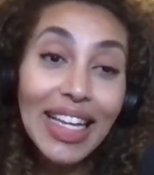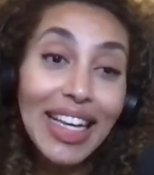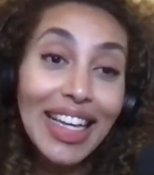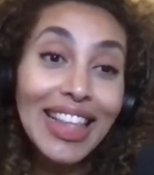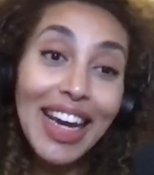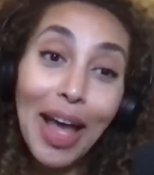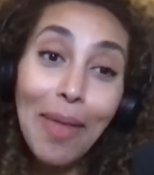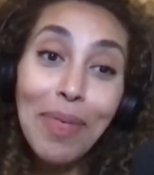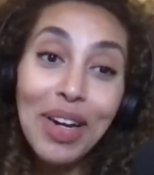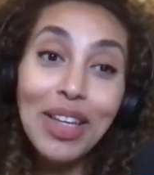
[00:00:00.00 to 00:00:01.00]
to the
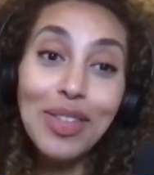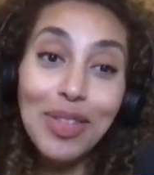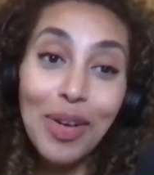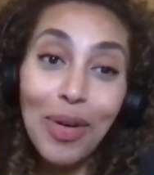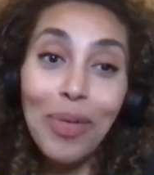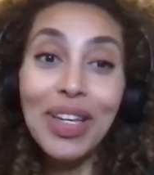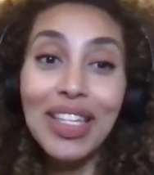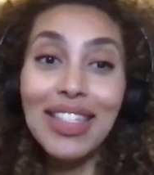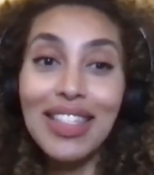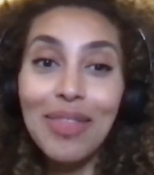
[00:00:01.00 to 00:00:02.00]
Business Wealth Impact
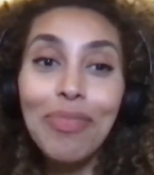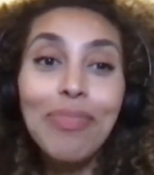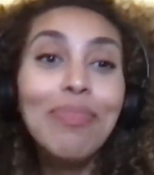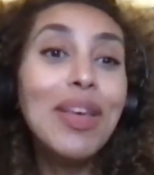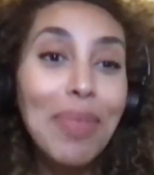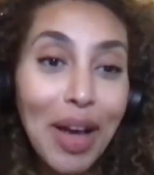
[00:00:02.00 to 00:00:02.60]
Podcast, your